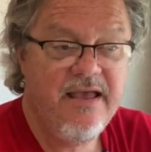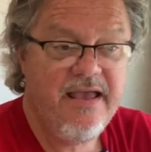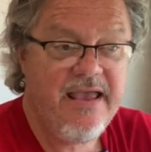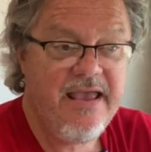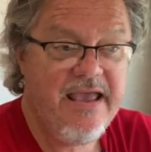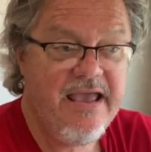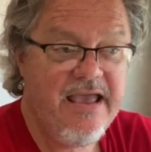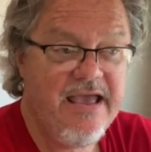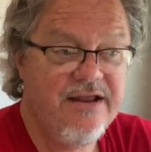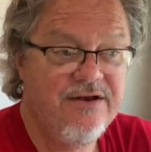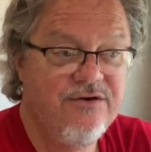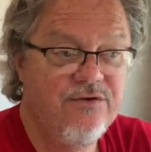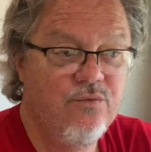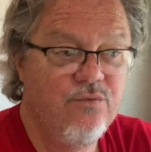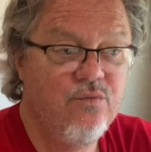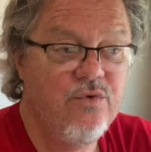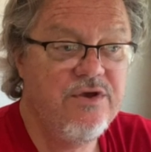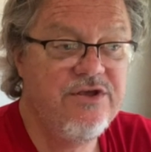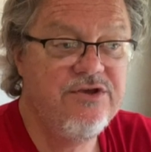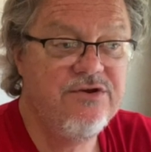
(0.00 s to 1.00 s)
and
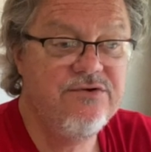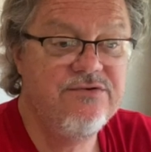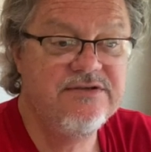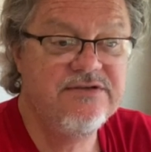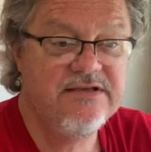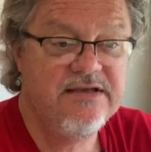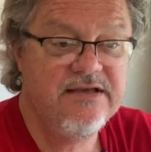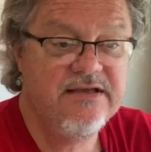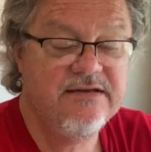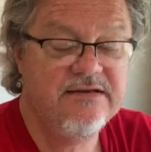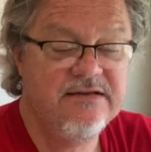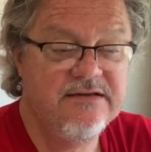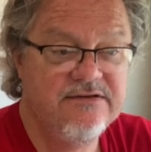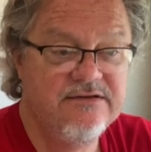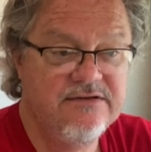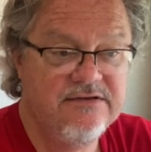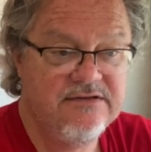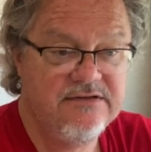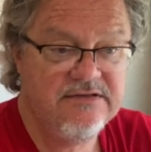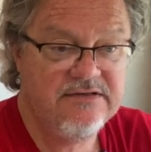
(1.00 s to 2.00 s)
we use it
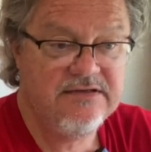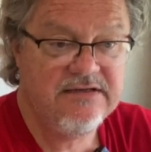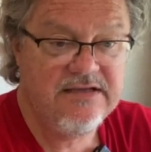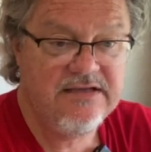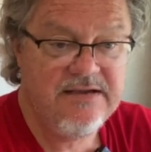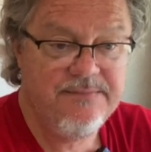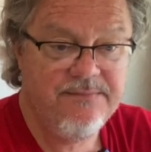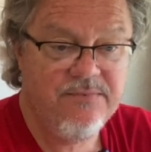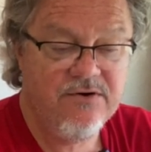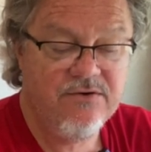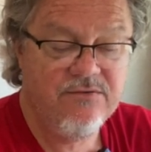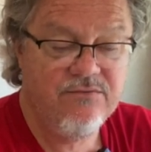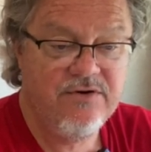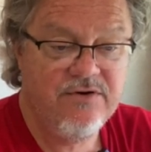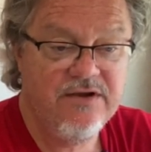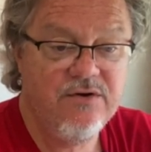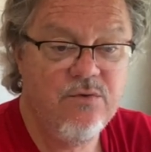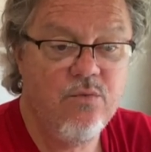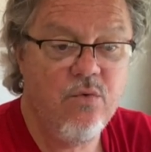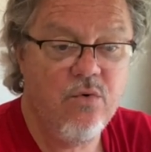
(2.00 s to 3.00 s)
to keep our
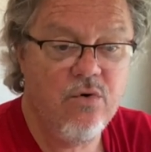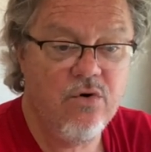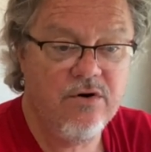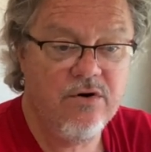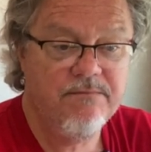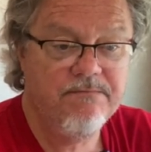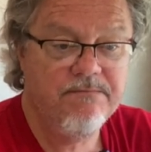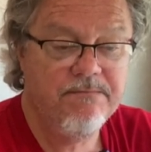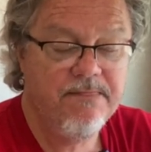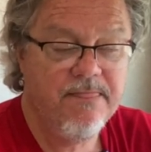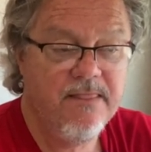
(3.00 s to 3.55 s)
rig warm,